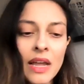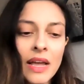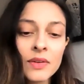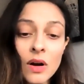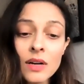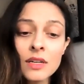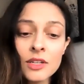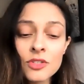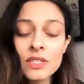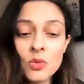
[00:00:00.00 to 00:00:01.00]
And there are
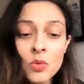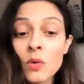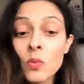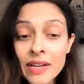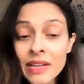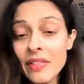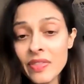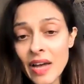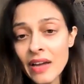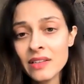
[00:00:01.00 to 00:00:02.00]
countries who are winning at
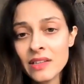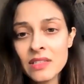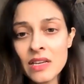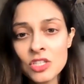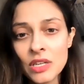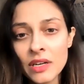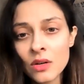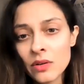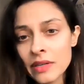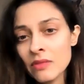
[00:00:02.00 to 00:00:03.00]
that in East Asia,
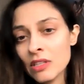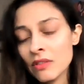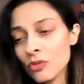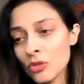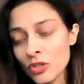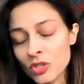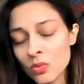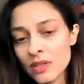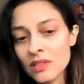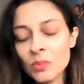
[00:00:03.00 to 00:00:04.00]
or even if you look
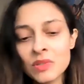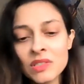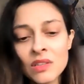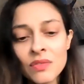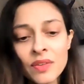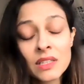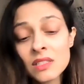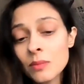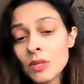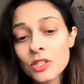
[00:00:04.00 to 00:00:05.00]
towards the Pacific,
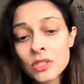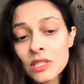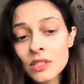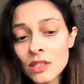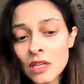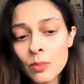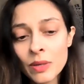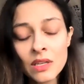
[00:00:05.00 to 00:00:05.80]
and some countries in Europe.